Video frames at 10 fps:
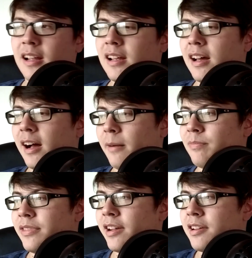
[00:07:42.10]

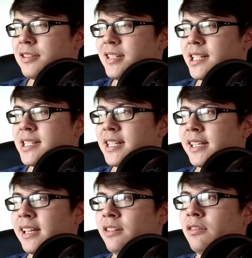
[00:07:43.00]
They're interested in
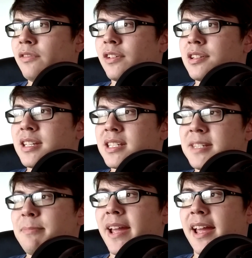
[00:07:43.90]
seeing a universe
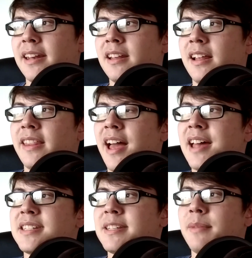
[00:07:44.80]
expand that
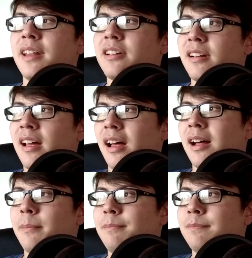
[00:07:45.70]
has some other
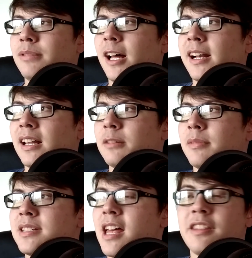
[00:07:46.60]
plot
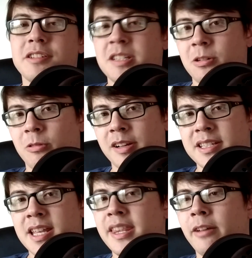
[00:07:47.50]
elements, other
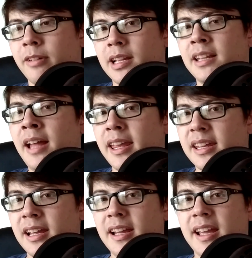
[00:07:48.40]
stories that they really
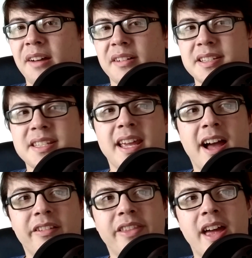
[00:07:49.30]
like, and want to see
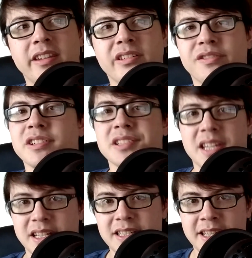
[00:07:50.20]
how that universe
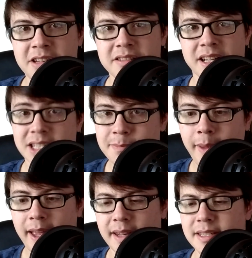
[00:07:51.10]
continues and
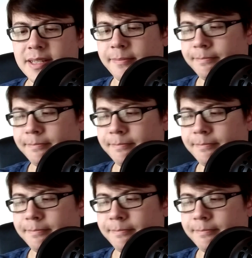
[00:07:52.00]
expands.